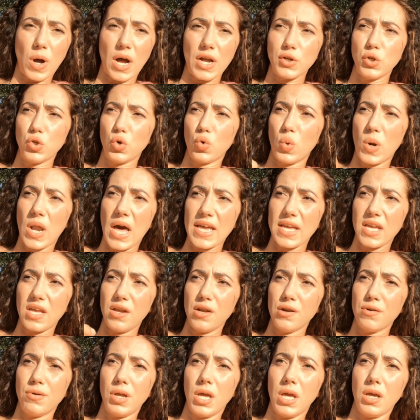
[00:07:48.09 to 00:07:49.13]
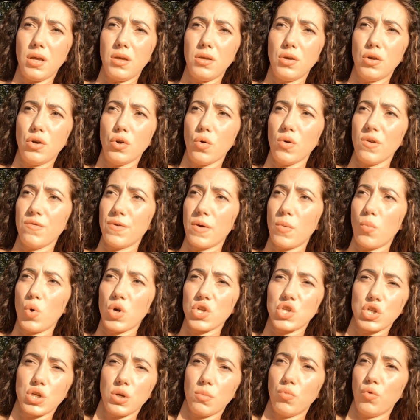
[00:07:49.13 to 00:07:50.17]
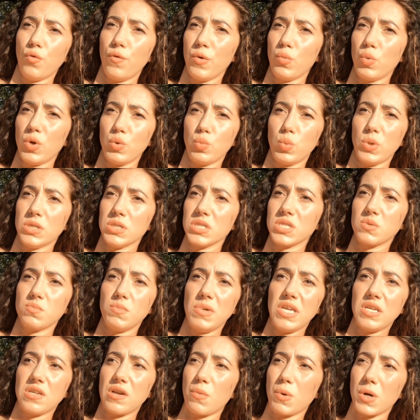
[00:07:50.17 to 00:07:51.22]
I don't like hearing, if I'm watching a movie with Will Smith,